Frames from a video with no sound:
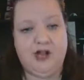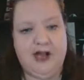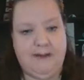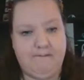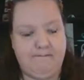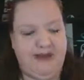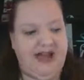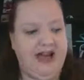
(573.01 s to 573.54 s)

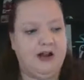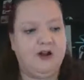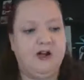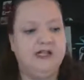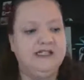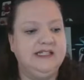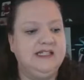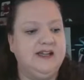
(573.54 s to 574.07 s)
cut back
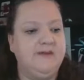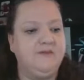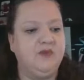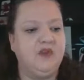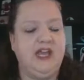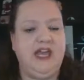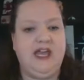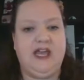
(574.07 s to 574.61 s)
on
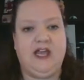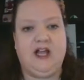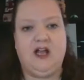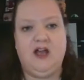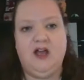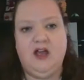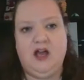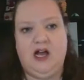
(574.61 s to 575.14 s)
something,
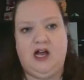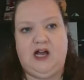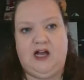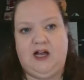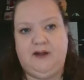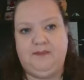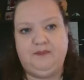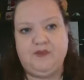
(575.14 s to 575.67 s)

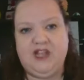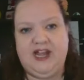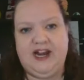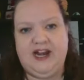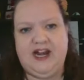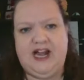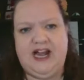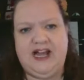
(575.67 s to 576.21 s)

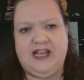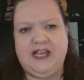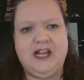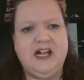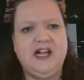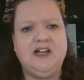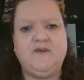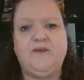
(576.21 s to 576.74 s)
and I
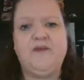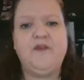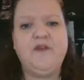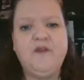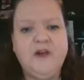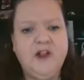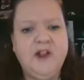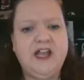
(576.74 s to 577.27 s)
can
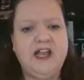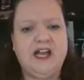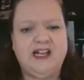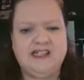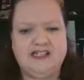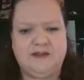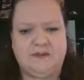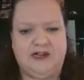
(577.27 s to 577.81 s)
fully
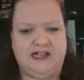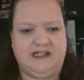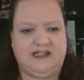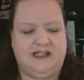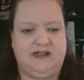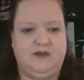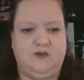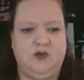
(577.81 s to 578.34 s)

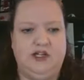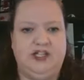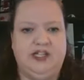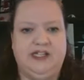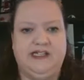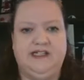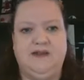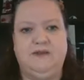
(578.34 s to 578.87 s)
customize it, which
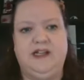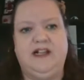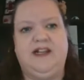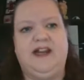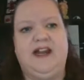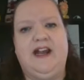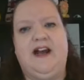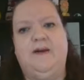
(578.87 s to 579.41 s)
is something
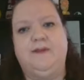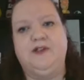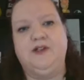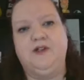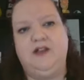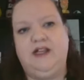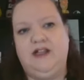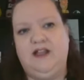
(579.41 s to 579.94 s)
that I
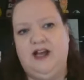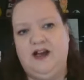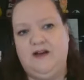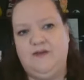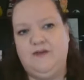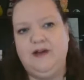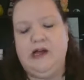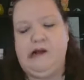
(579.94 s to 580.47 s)
absolutely
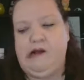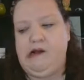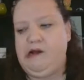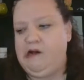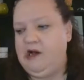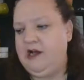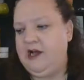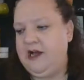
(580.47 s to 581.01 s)
love.
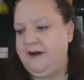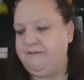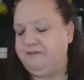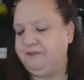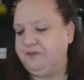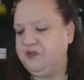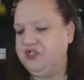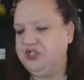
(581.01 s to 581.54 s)

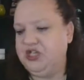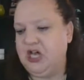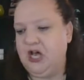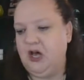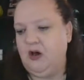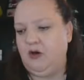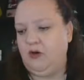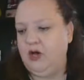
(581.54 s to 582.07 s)

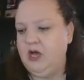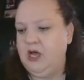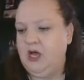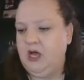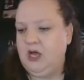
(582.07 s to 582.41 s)
So